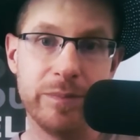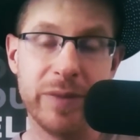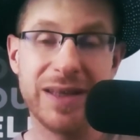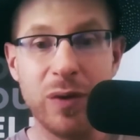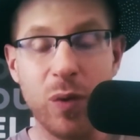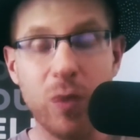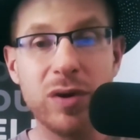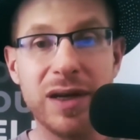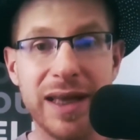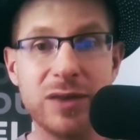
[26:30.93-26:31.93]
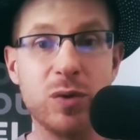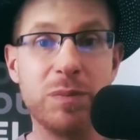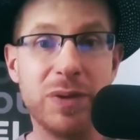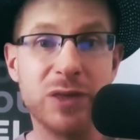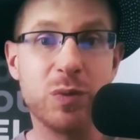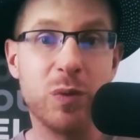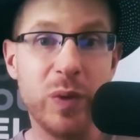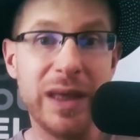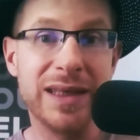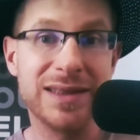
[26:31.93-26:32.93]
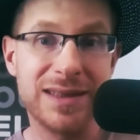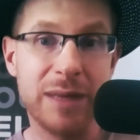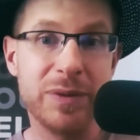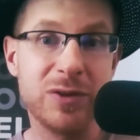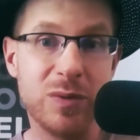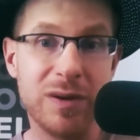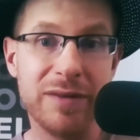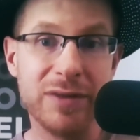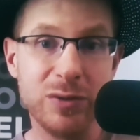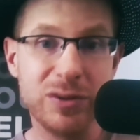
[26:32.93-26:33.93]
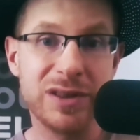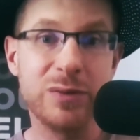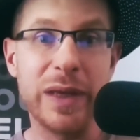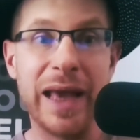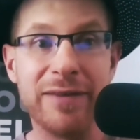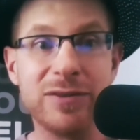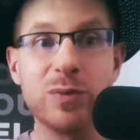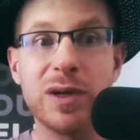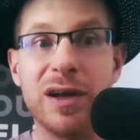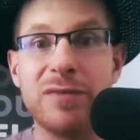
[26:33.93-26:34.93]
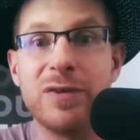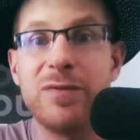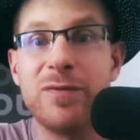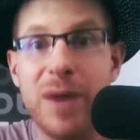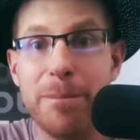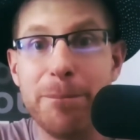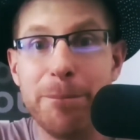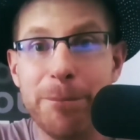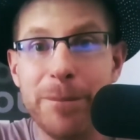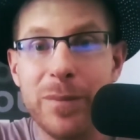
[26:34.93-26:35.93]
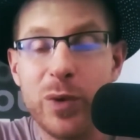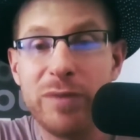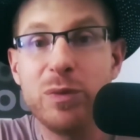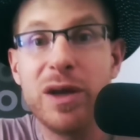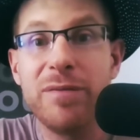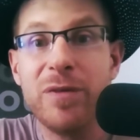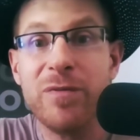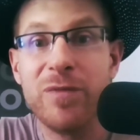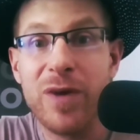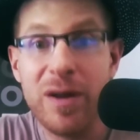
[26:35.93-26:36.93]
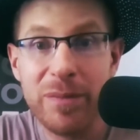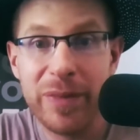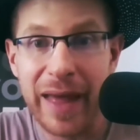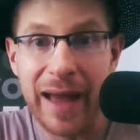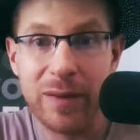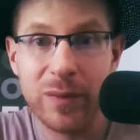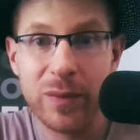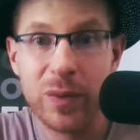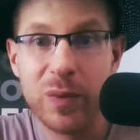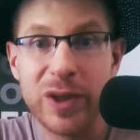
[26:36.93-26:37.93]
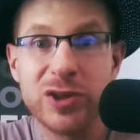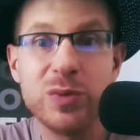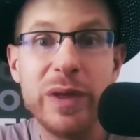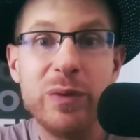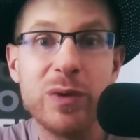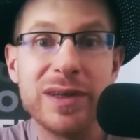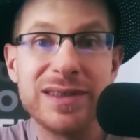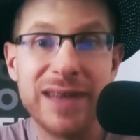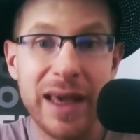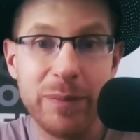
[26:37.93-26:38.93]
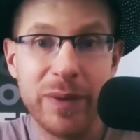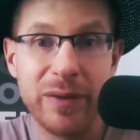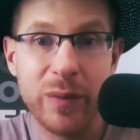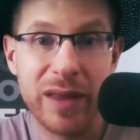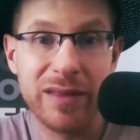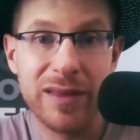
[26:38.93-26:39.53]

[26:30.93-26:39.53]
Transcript: Because in order to get to a place where we can step into our evolution, we have to recover from. We have to recover from that which we were escaping with.